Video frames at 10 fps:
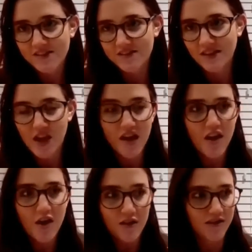And like
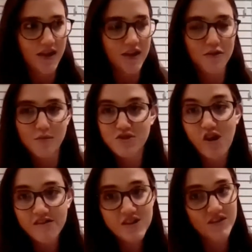the
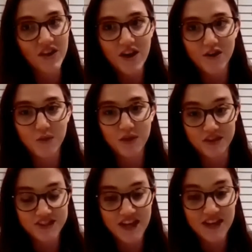majority of the guys were
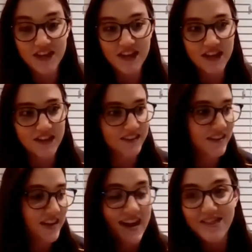understanding,
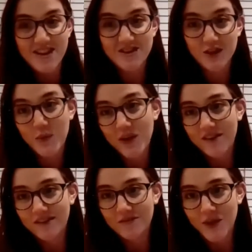and those who
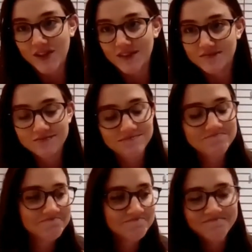weren't, well,
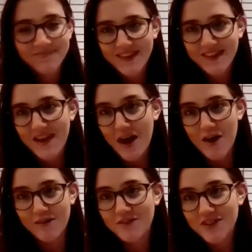
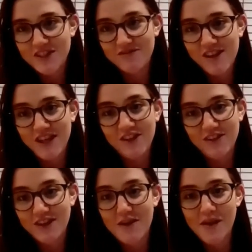I didn't really
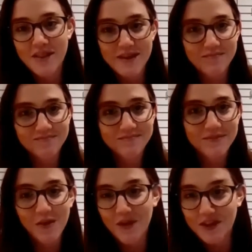lose out by them
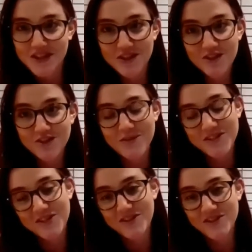not wanting to talk to me
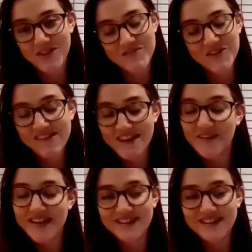too much anymore anyway.